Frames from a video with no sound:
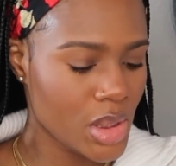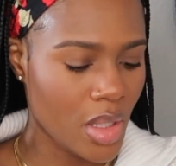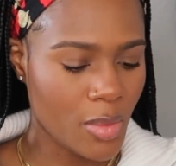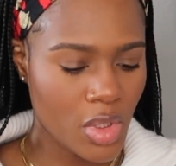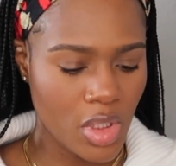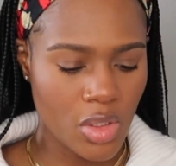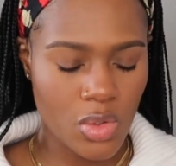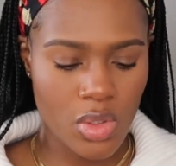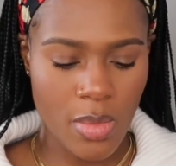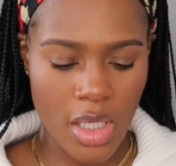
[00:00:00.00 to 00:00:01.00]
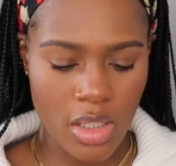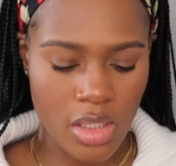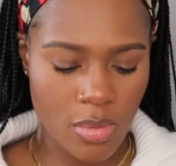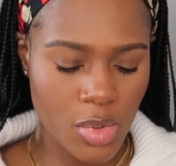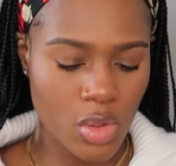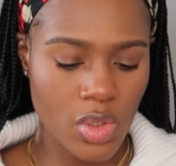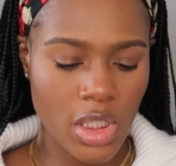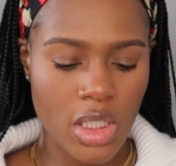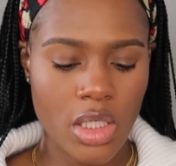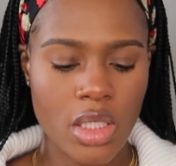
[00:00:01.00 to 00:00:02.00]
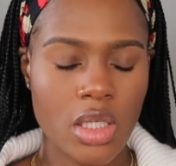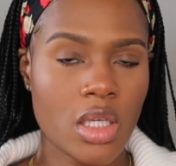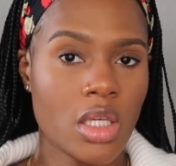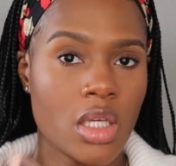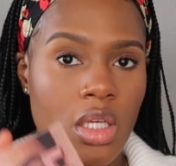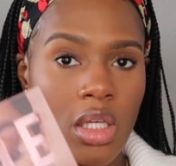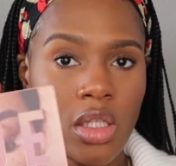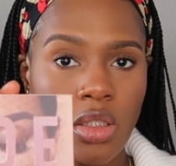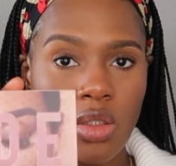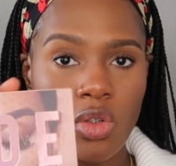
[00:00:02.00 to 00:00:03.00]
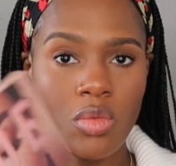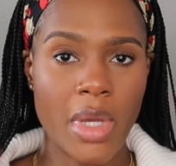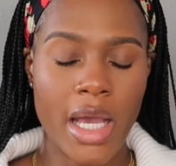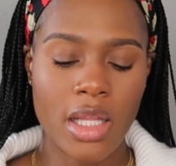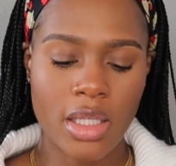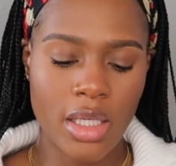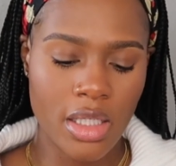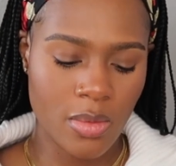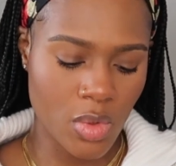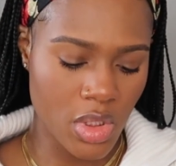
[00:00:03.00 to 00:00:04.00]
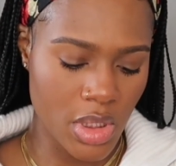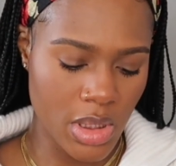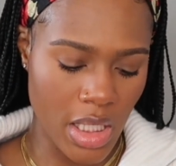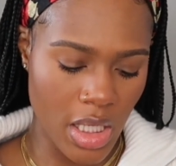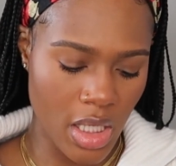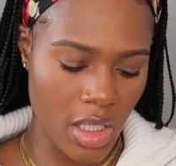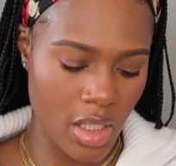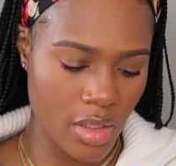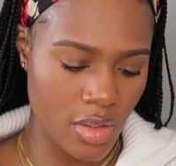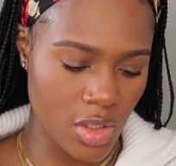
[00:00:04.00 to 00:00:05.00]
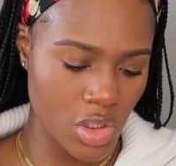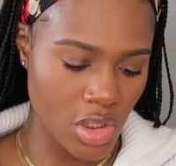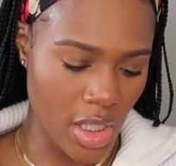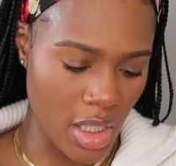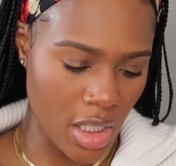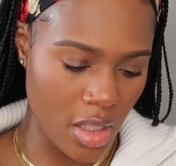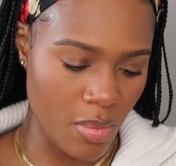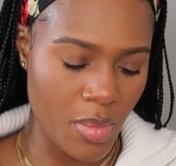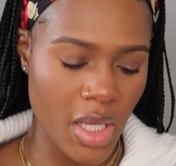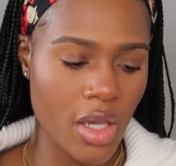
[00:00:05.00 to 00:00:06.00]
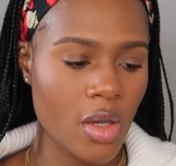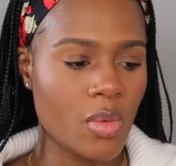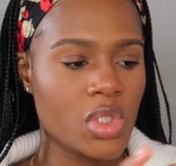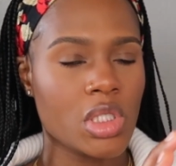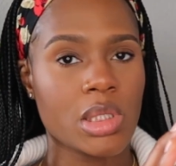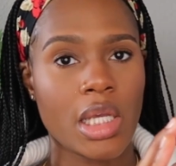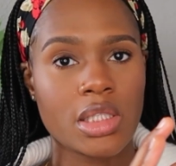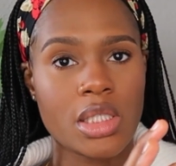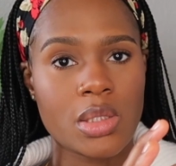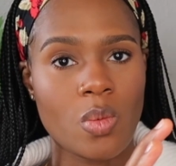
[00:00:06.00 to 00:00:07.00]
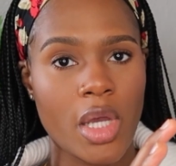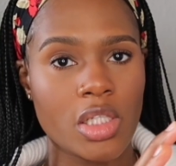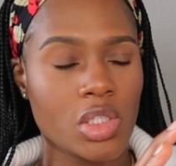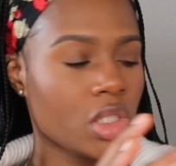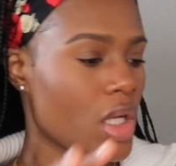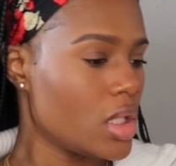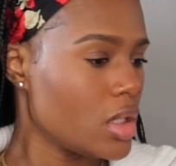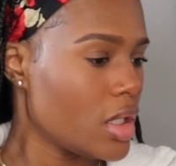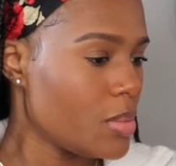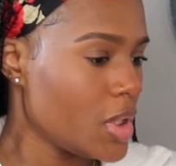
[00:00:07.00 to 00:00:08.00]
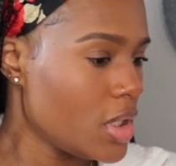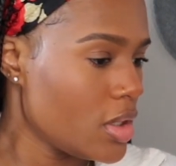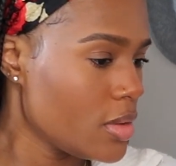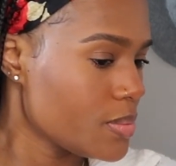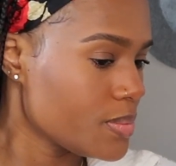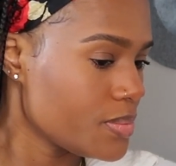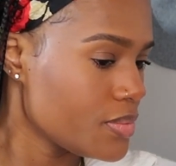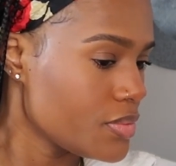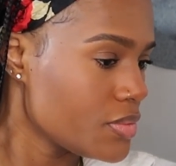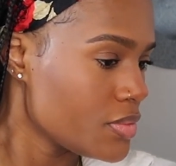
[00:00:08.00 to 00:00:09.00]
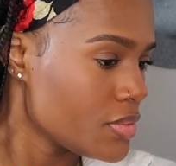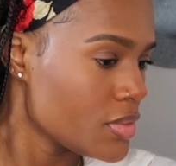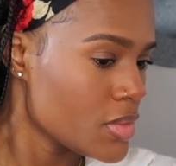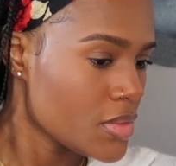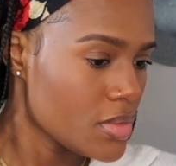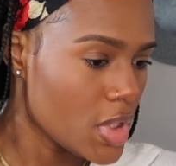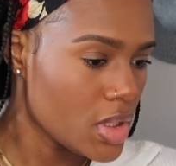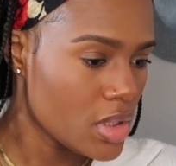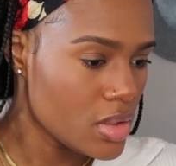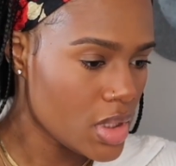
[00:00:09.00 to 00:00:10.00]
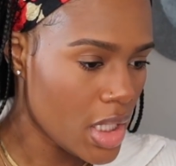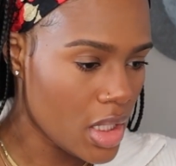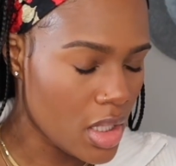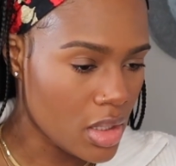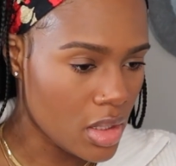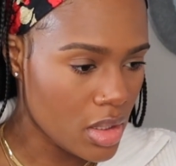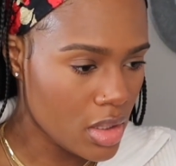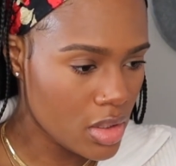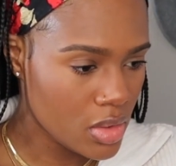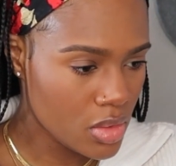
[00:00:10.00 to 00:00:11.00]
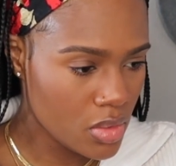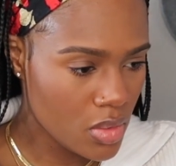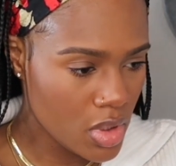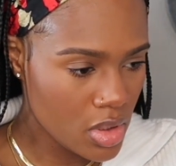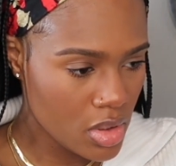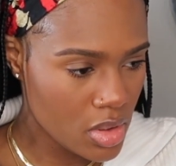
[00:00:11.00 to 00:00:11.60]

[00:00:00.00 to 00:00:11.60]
So I'm going to use my Huda Beauty nude palette, and I'm going to take the shade Bare, which is like this whitish color up here, and then take a little